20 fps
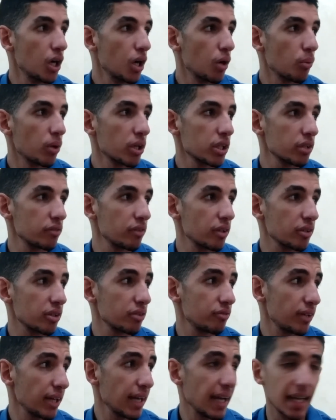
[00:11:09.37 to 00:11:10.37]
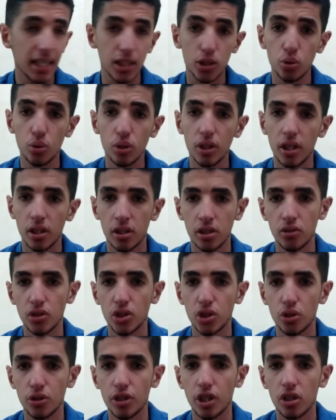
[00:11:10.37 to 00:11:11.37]
wondering if I actually
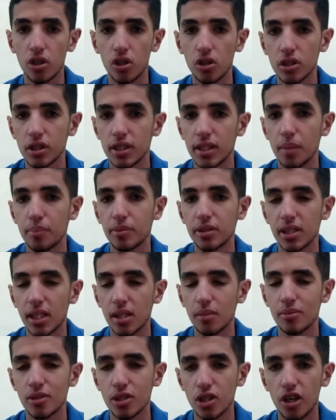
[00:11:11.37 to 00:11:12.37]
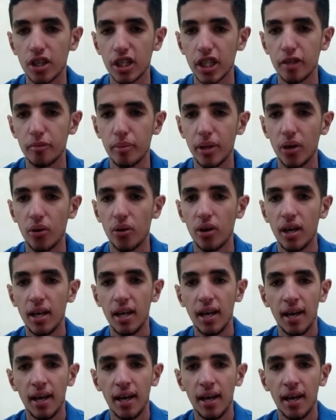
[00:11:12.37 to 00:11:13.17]
understood the concepts that I'm talking about.